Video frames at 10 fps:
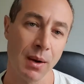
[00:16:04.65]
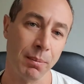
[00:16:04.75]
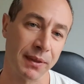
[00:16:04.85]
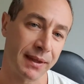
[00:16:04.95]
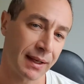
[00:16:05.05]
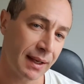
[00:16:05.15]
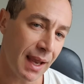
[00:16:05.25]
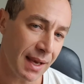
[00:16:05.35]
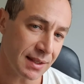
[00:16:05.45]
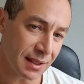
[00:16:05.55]
But the
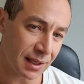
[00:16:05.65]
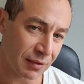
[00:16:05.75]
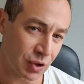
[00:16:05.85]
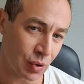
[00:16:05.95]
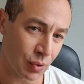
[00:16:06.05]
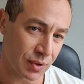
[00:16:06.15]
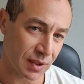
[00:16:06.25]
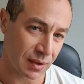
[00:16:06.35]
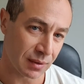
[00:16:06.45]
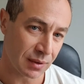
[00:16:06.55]
case that I've
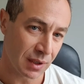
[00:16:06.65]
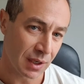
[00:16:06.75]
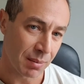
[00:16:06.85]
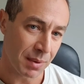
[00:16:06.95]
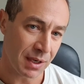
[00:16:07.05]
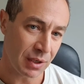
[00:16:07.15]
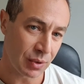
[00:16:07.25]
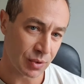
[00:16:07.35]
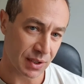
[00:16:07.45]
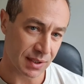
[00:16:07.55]
chosen, many
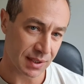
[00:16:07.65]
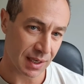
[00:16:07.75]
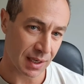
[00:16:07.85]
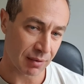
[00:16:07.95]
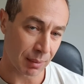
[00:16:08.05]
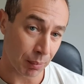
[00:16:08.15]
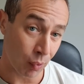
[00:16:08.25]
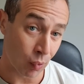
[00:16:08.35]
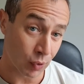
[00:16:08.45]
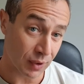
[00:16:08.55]
users
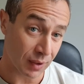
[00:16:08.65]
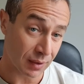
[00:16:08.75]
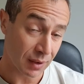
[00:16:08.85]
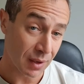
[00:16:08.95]
reported